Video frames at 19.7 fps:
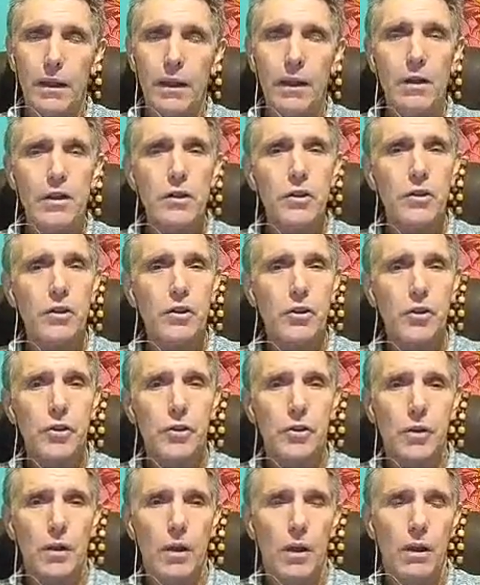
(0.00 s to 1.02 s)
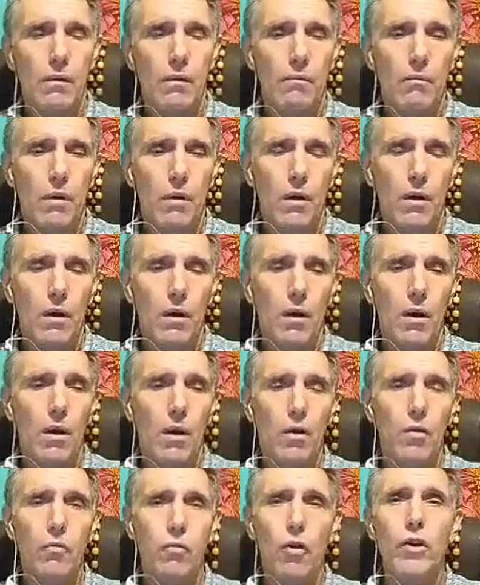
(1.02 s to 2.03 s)
is
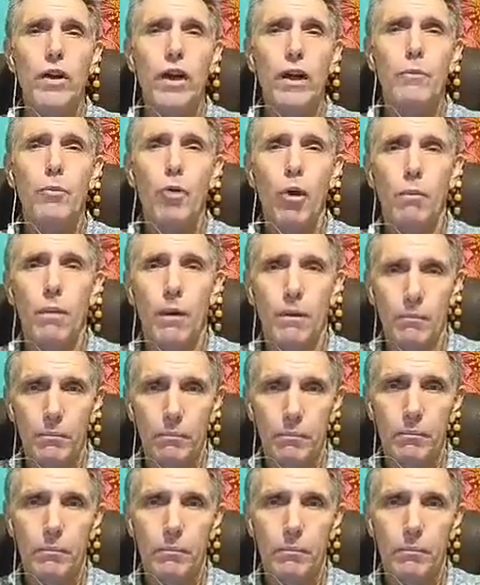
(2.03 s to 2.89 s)
a chronic problem,